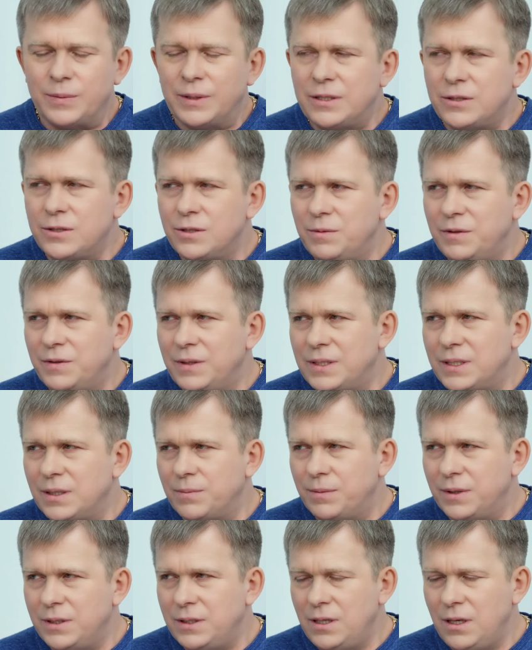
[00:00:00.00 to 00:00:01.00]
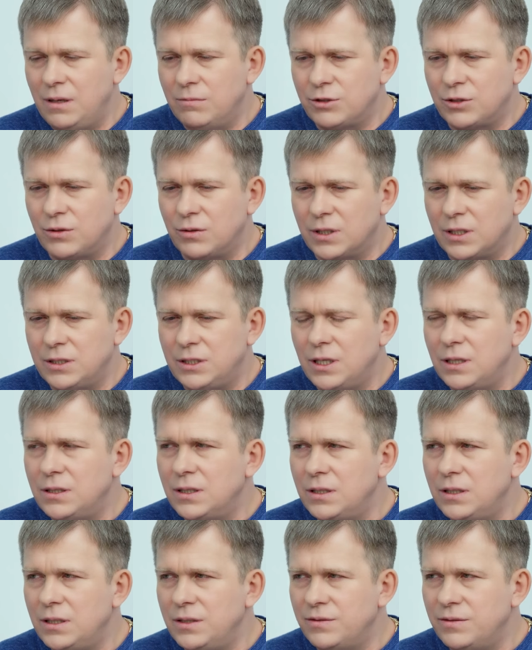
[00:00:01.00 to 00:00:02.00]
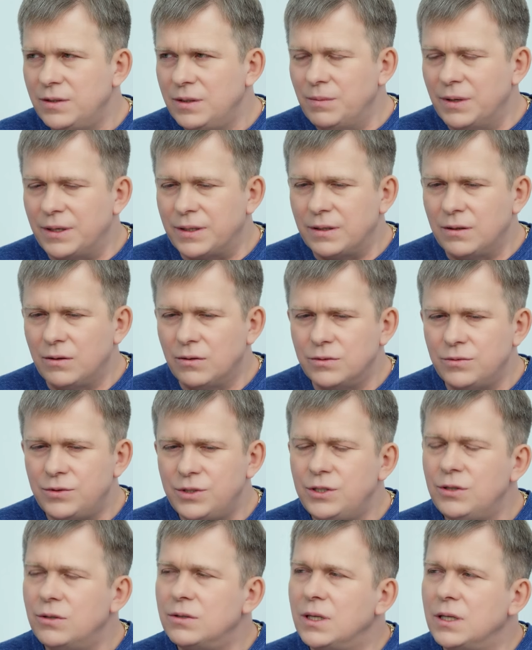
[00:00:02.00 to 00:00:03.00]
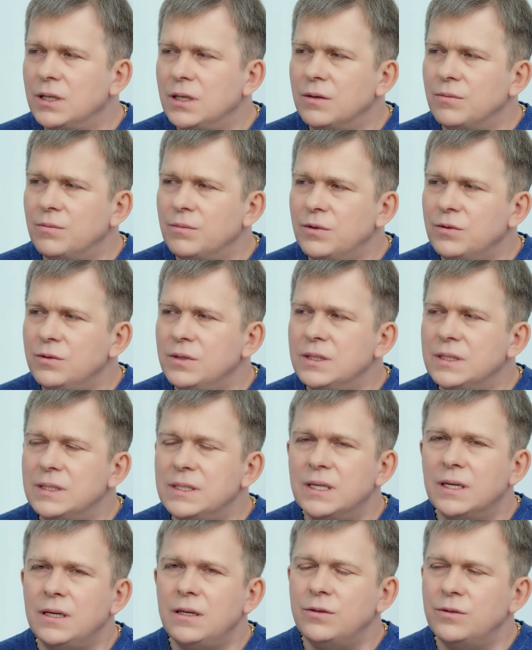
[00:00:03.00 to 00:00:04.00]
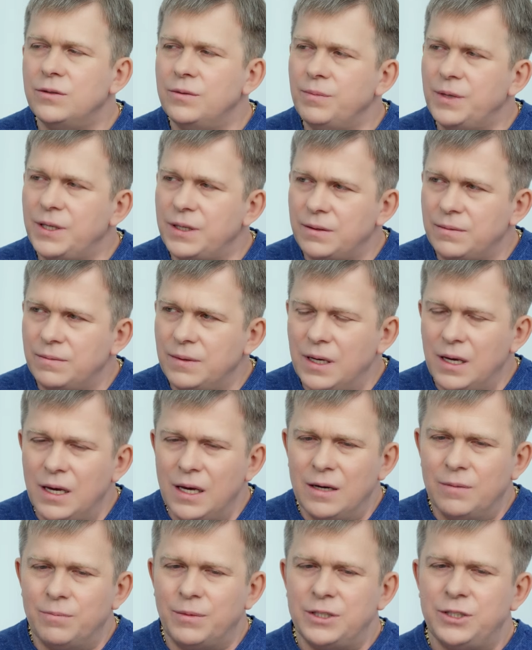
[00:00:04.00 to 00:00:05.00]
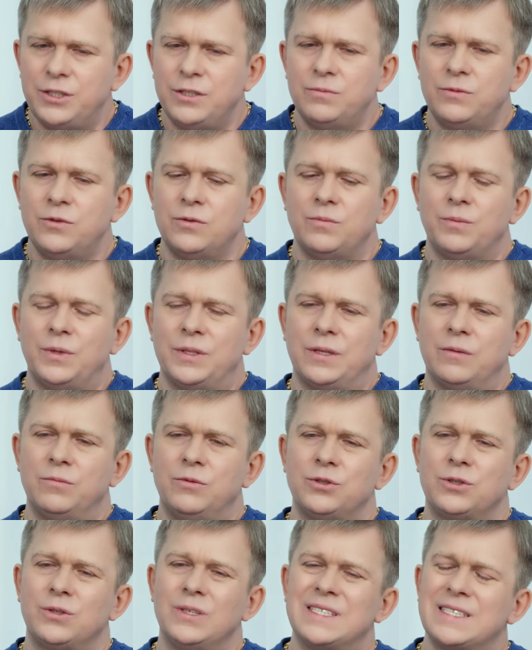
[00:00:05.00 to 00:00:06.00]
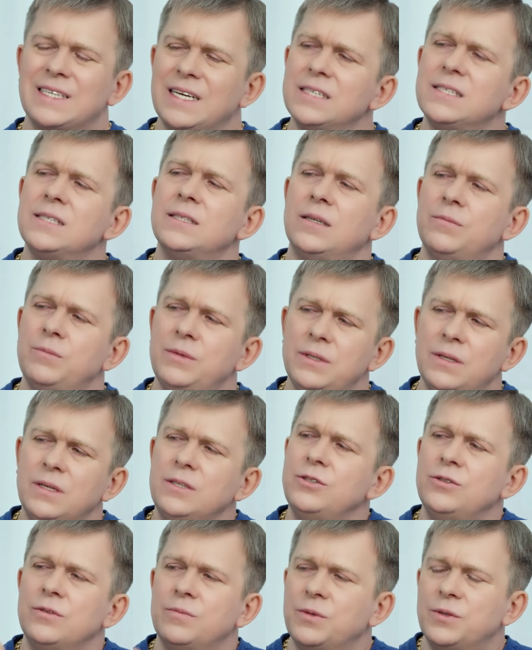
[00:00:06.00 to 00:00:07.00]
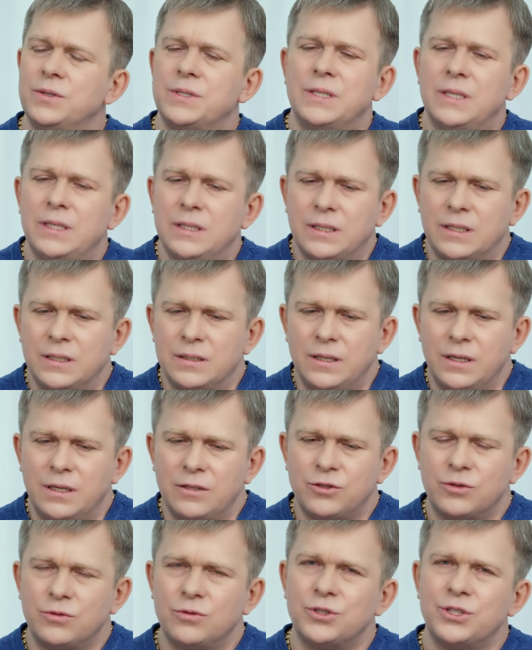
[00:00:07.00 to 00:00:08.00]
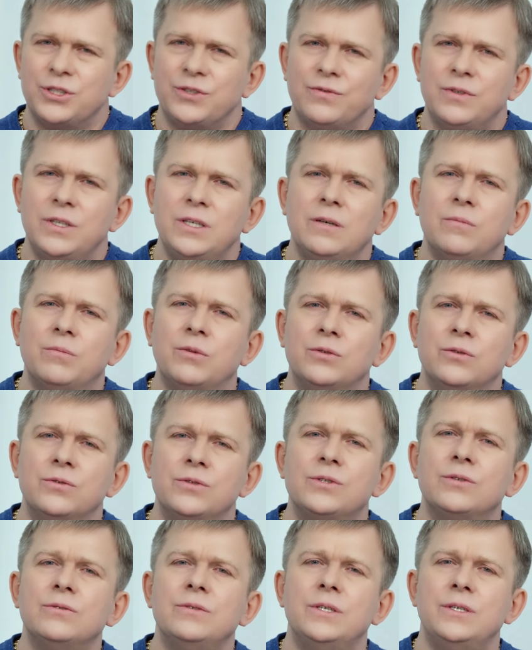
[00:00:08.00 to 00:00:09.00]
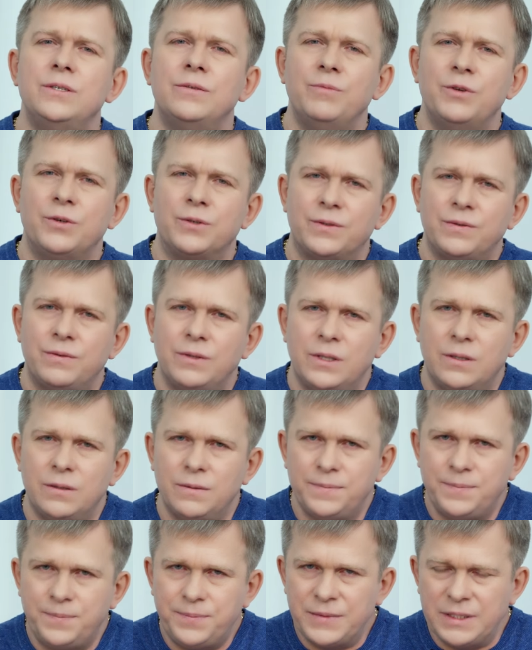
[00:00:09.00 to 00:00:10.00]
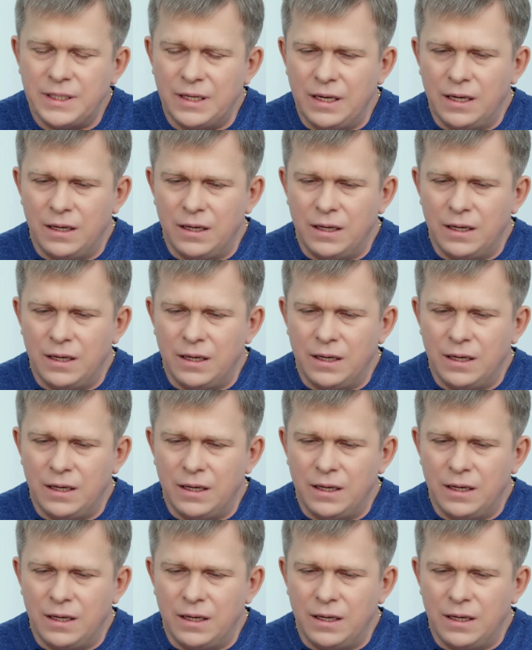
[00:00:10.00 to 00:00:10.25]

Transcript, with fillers: It is actually implied that the final choice will still be up to people. Why? Because it was said, God knows when the live ones will judge the dead ones.